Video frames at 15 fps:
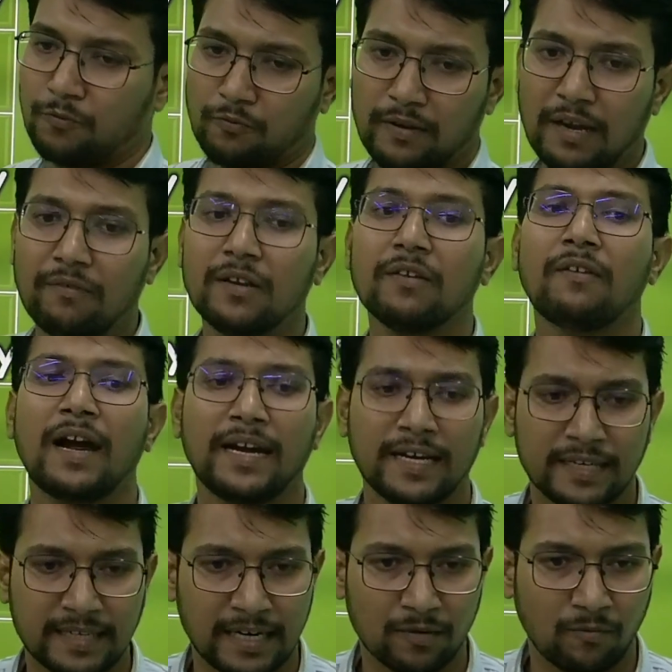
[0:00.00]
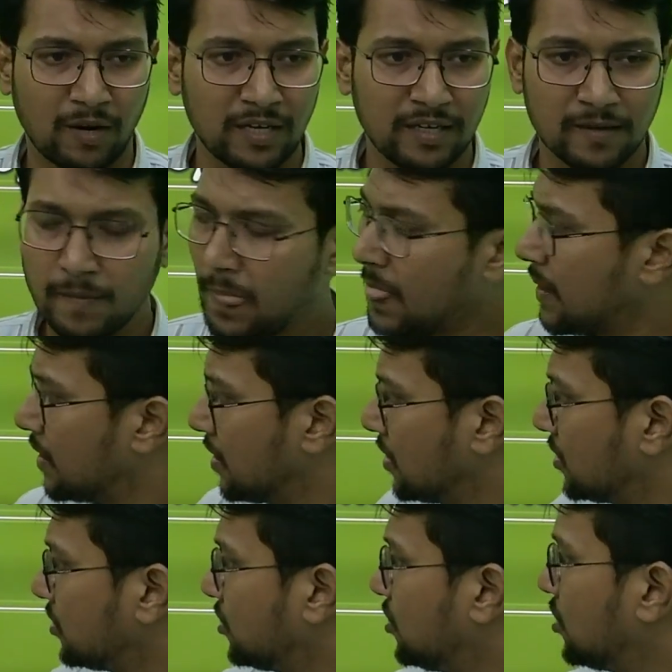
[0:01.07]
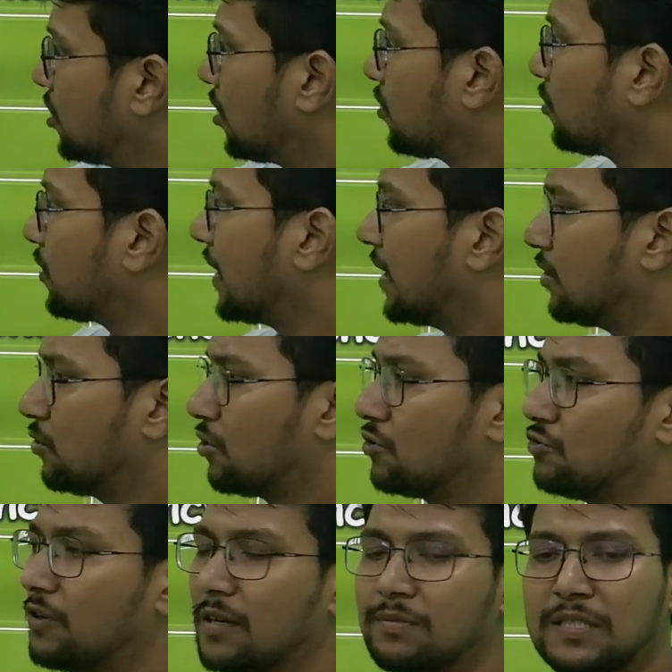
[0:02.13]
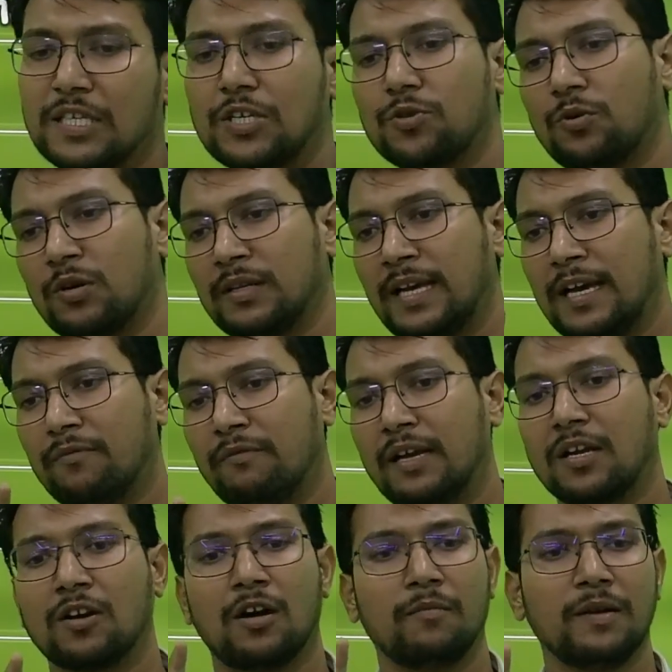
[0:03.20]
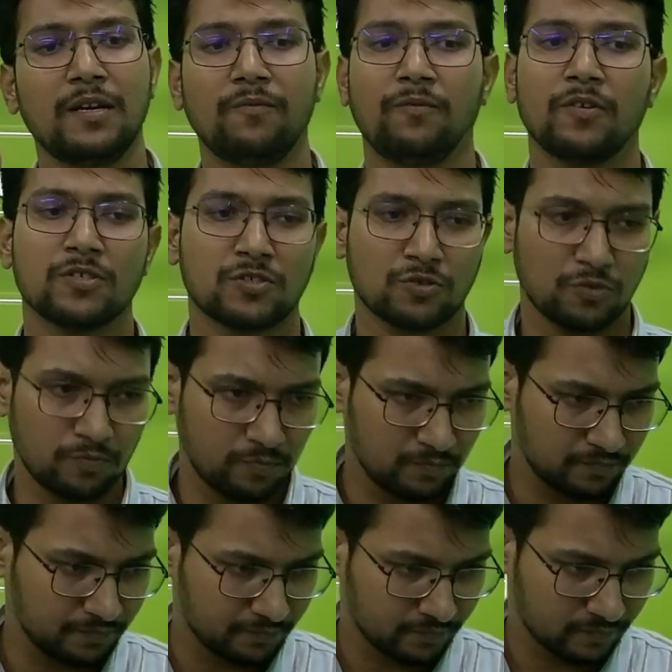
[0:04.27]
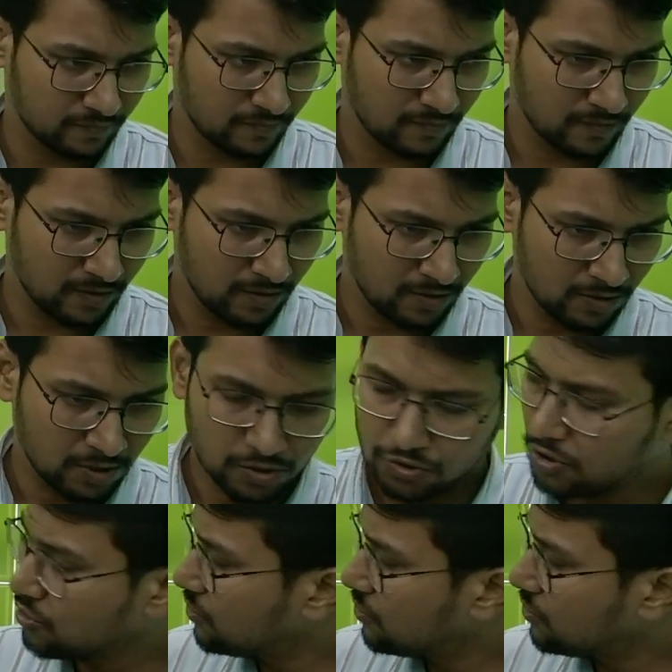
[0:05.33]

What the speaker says: We have divided that. What? 0 to 10, those who have secured, they will come in first group. Those who